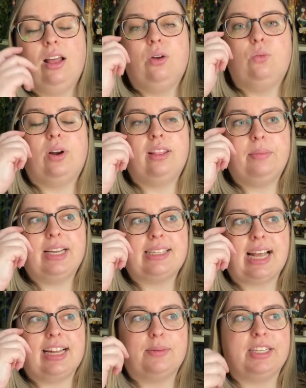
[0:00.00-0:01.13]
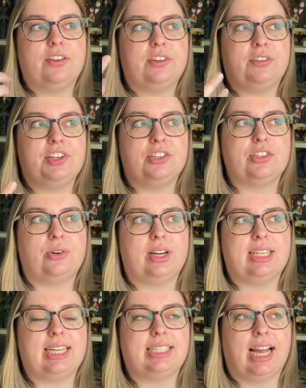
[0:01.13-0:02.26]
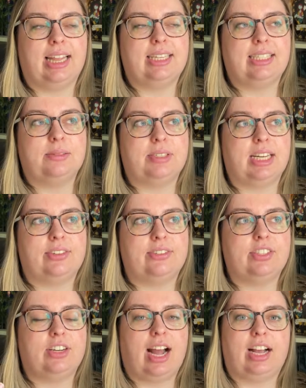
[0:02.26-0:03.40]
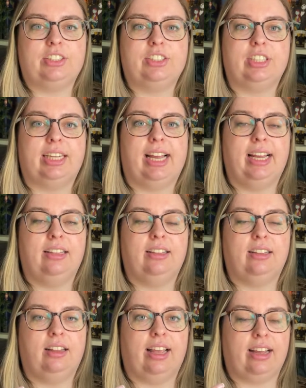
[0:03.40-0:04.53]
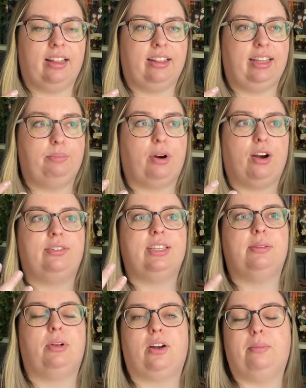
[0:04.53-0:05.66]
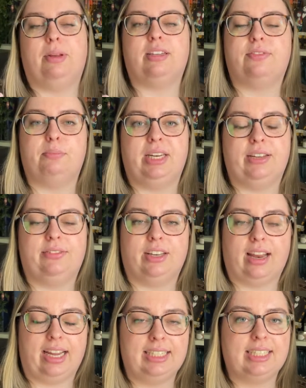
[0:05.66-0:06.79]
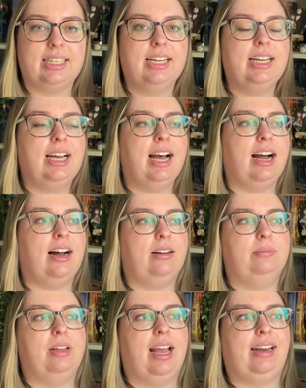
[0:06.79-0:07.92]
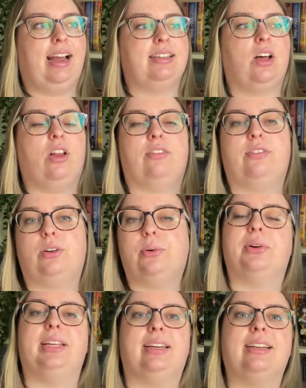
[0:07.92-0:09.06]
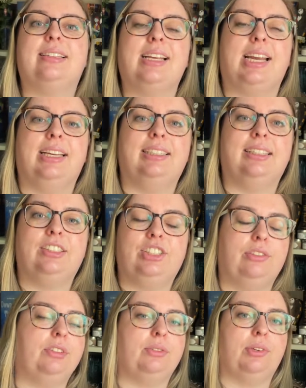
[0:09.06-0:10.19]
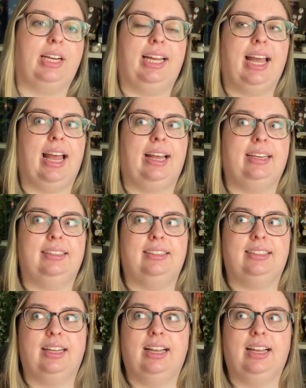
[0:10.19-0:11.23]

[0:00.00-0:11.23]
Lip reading: One of the biggest aspects of the original story is that Silence themselves are actually the perfect embodiment of a medieval knight, and has all of the courtliness and chivalry and